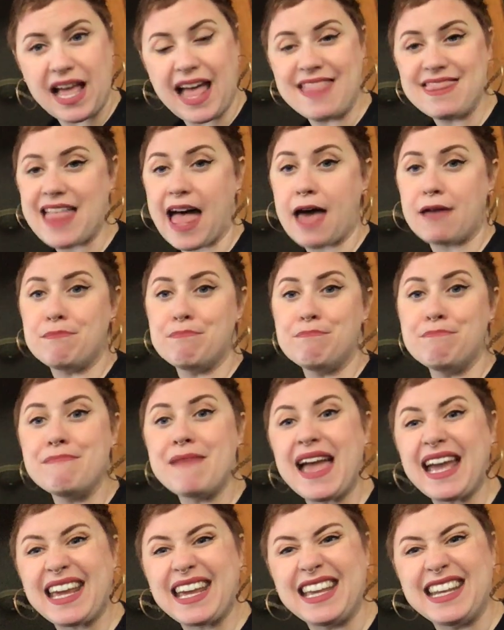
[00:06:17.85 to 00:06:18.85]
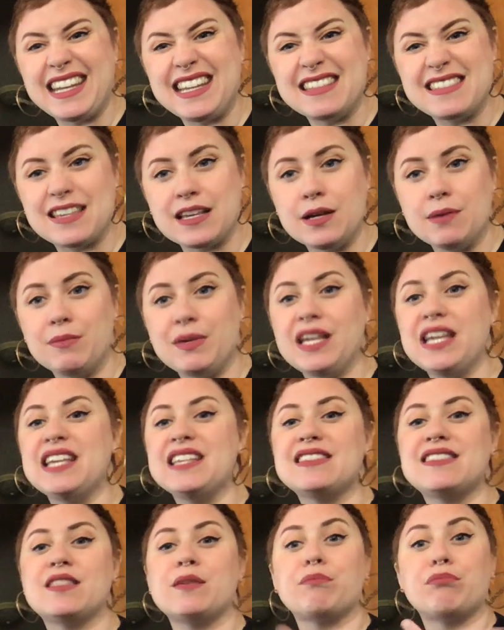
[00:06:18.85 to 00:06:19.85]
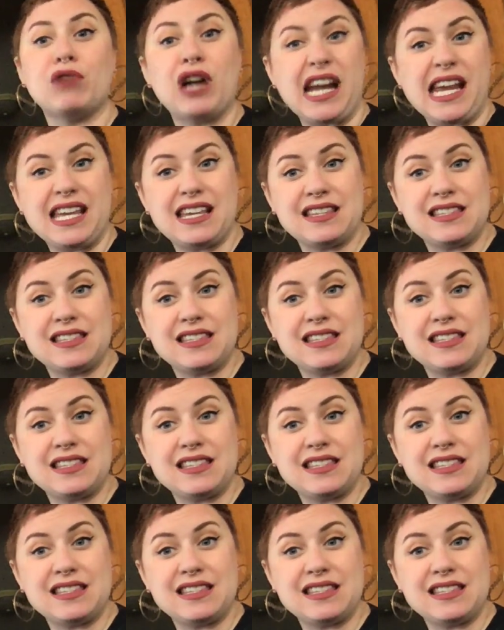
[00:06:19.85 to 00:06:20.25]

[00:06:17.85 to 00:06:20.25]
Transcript: And that mechanism is the brakes.